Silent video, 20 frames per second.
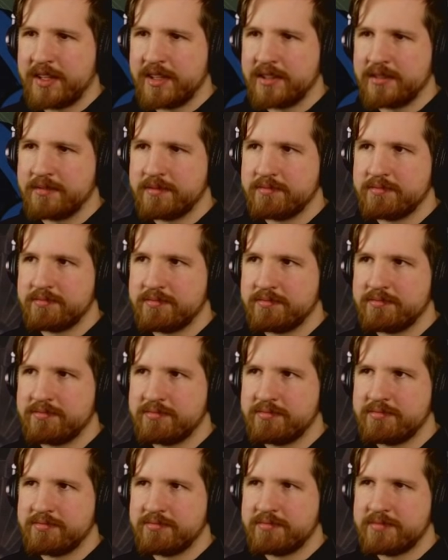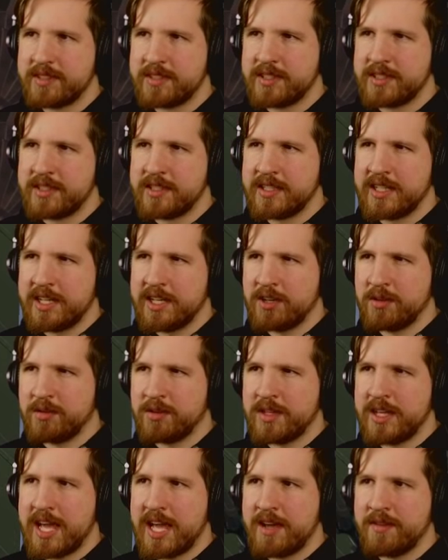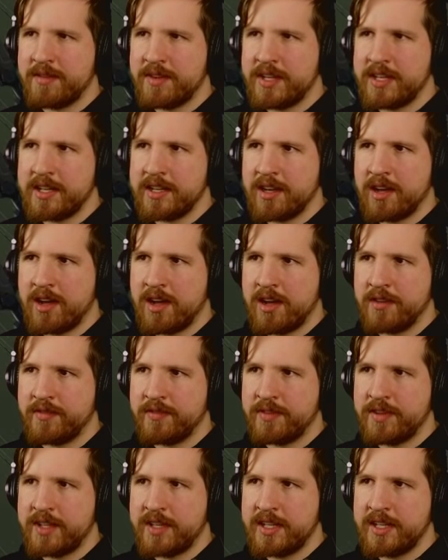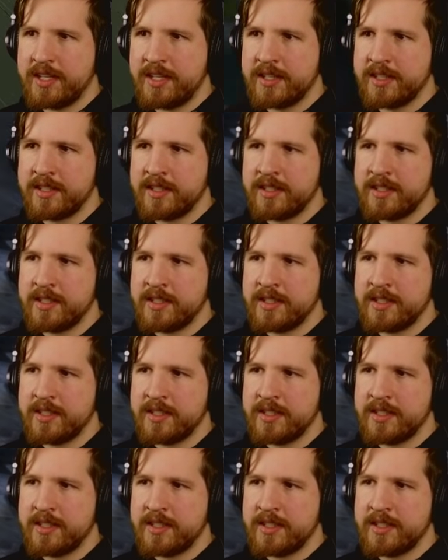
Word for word: I don't really have any coffee